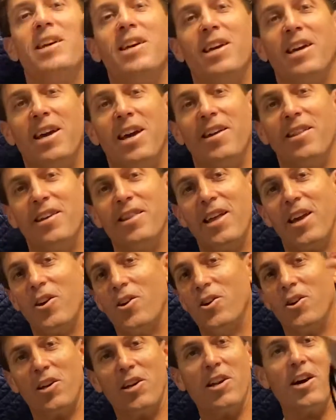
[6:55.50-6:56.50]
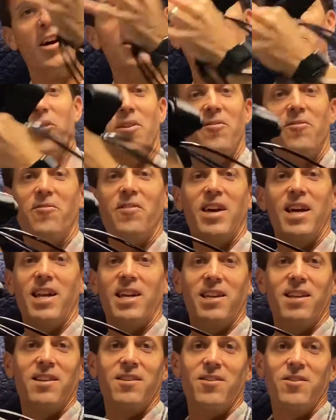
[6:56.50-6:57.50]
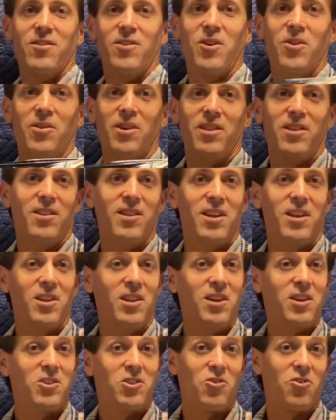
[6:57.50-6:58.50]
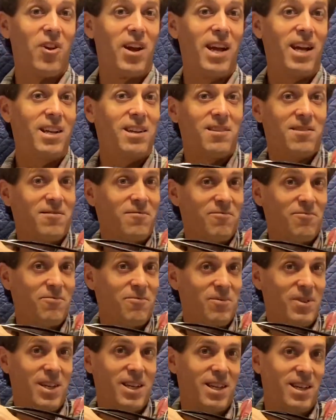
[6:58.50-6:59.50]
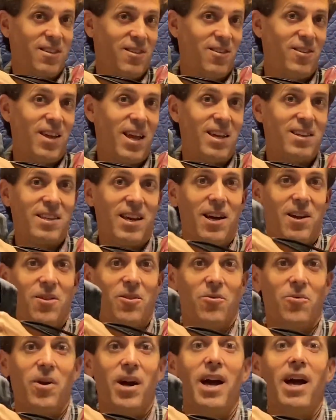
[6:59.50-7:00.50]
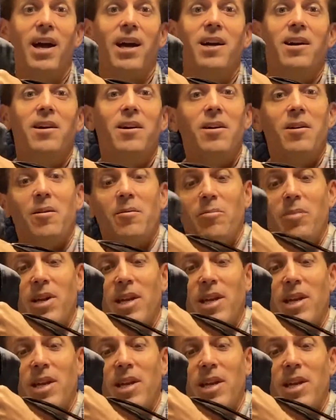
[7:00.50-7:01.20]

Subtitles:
and then they hook it onto a fin. So it looks great and it stays out of the way, but